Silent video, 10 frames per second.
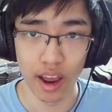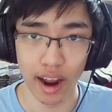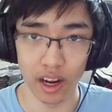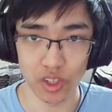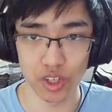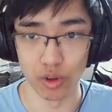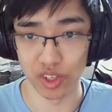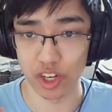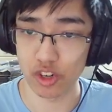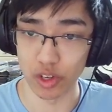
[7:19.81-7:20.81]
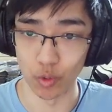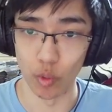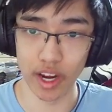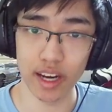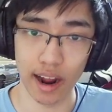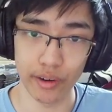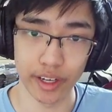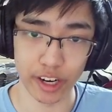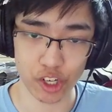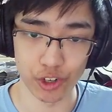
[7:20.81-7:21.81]
has to essentially wait out
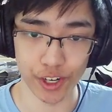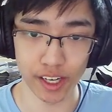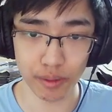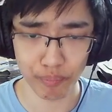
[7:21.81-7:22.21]
an extra turn.